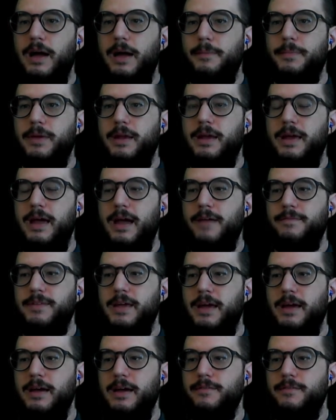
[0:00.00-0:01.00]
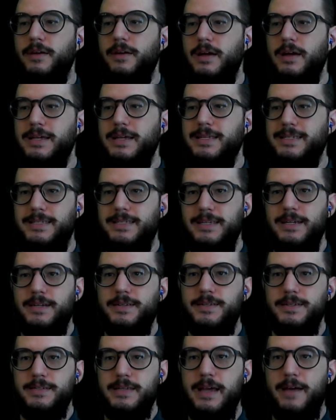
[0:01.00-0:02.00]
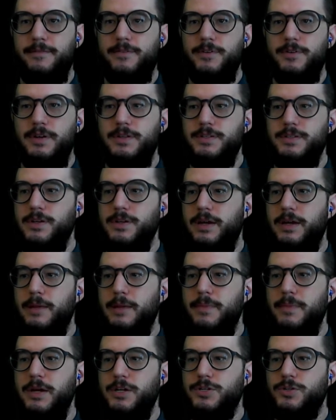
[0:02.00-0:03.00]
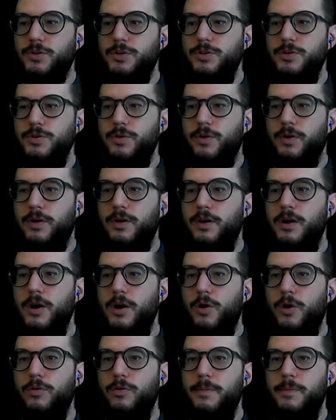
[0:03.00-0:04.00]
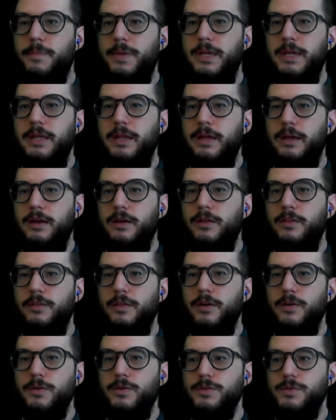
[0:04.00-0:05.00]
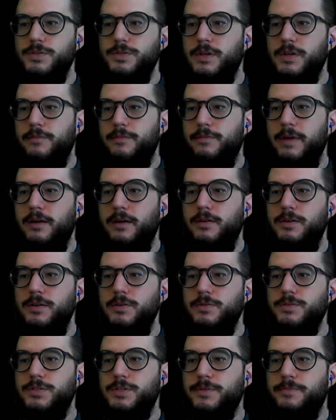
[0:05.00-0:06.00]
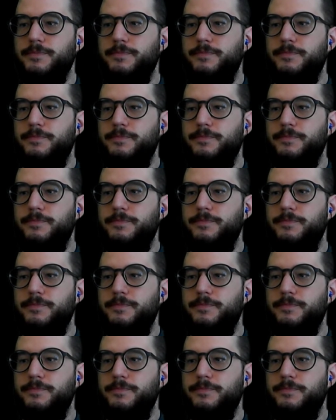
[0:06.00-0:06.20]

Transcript: I'm going to have sixes after it. So again, make sure you are repeating those values.